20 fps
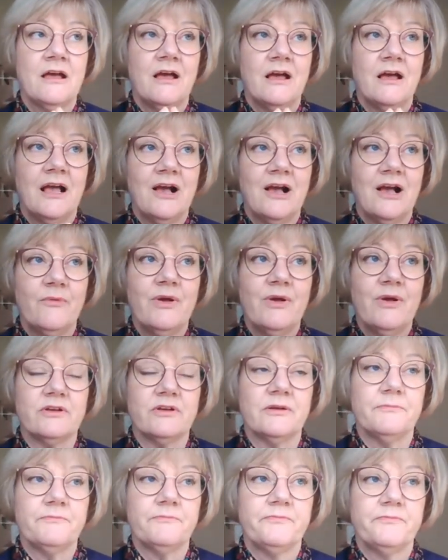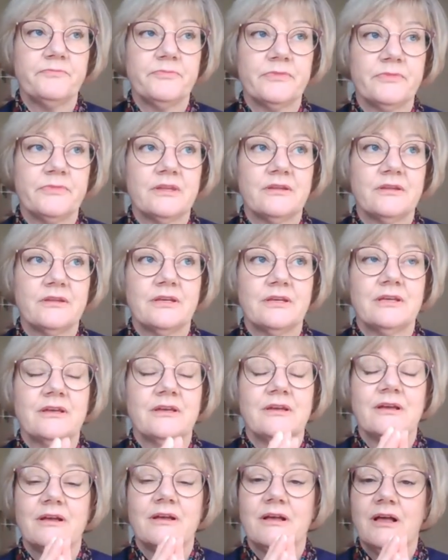However,
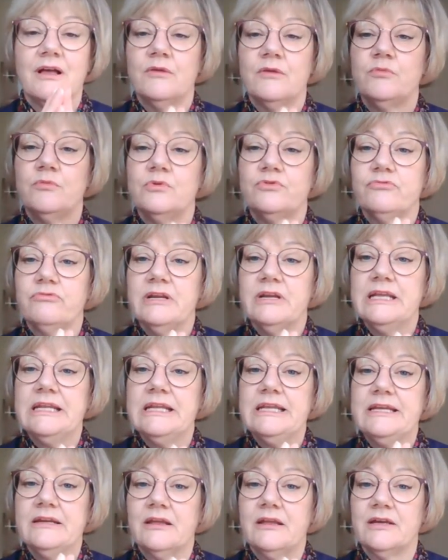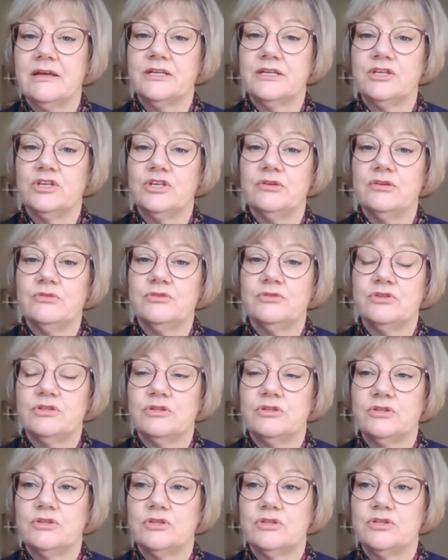I would really like you
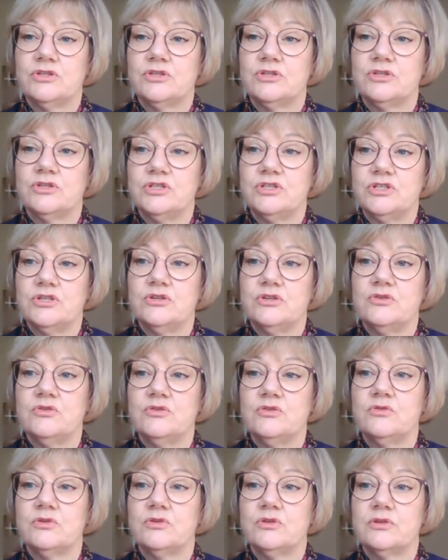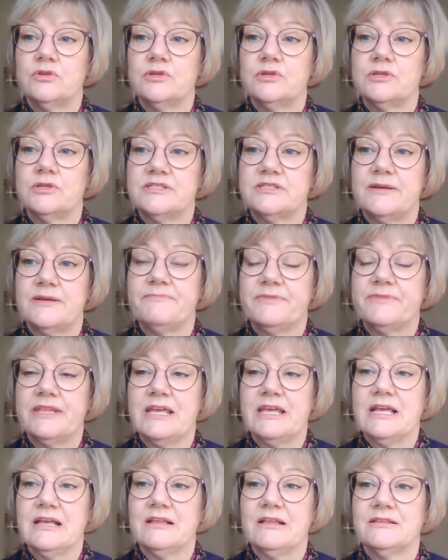to do
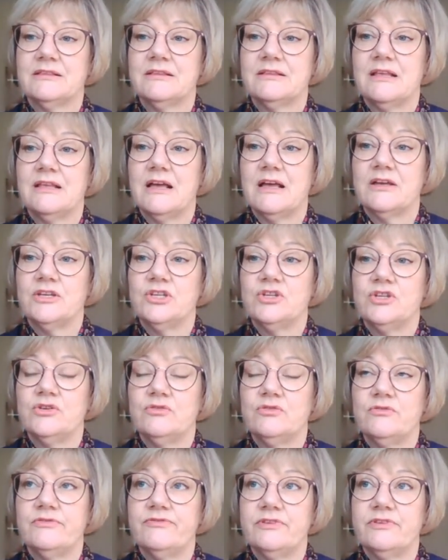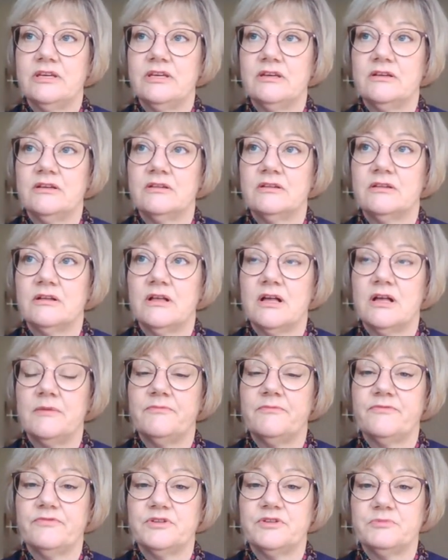something that you feel
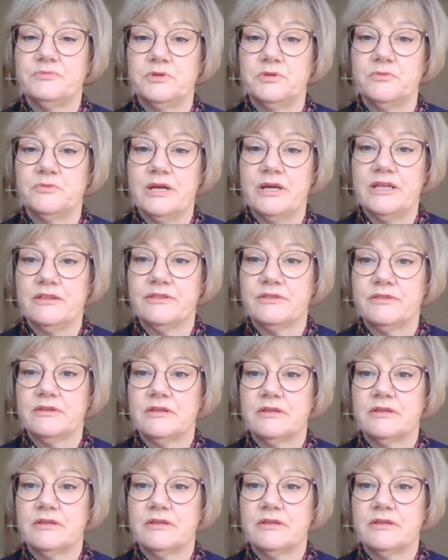comfortable with.